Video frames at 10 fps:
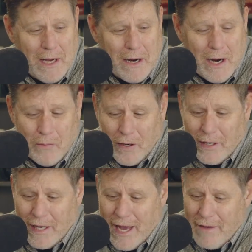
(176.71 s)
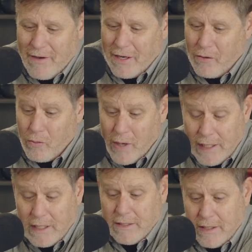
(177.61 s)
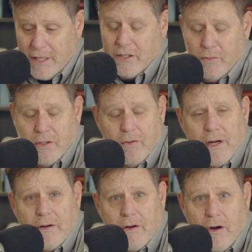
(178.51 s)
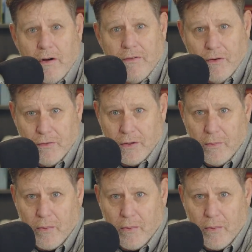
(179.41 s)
All right, we're going to have a great discussion with Director of Golf over at